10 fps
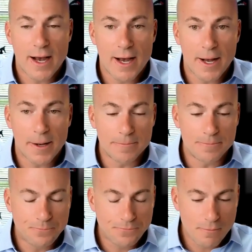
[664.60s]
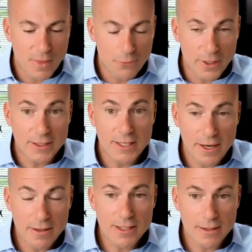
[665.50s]
um, if we
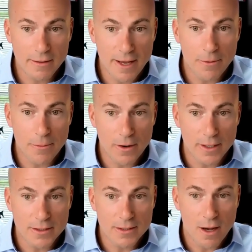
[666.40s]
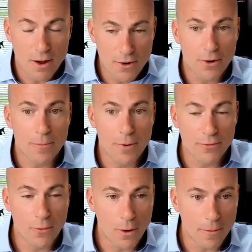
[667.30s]
continue to see the labor markets
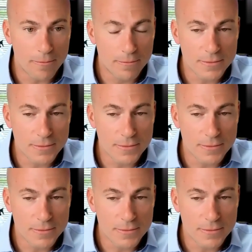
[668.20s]
underperform